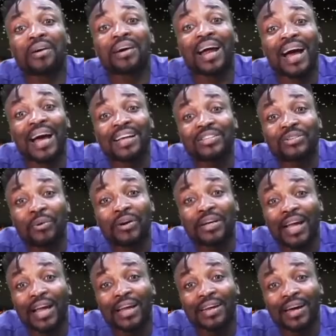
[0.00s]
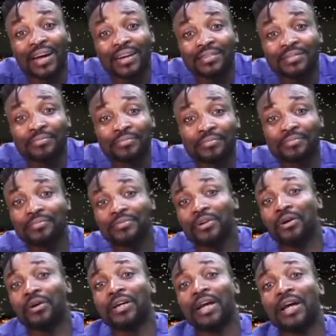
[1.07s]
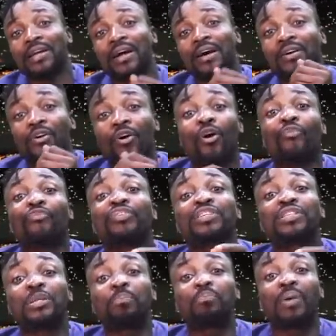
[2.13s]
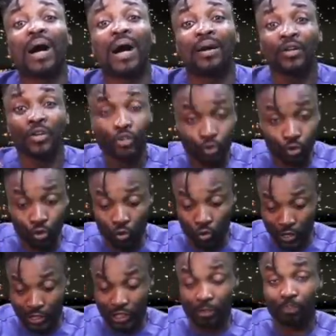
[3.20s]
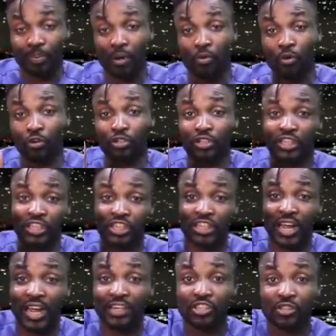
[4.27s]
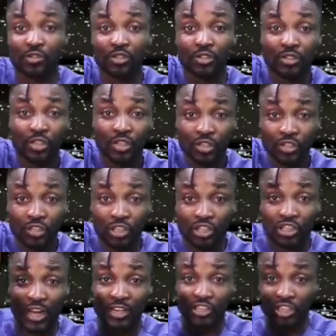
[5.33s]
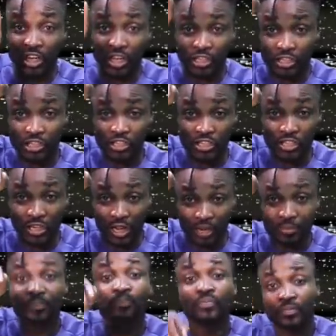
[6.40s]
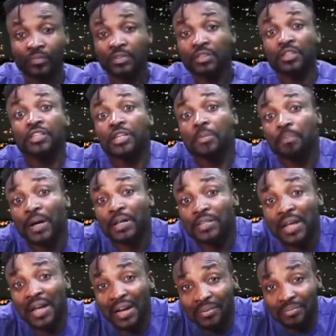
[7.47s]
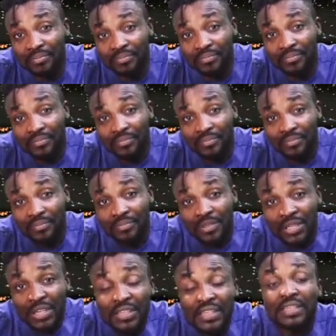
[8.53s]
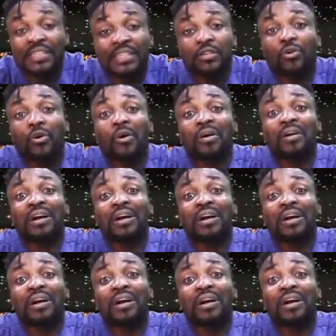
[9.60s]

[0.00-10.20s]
rice? Oh, henna. Of the tipper, you know where tipper won't discharge this thing now. Did he pass out? Did he call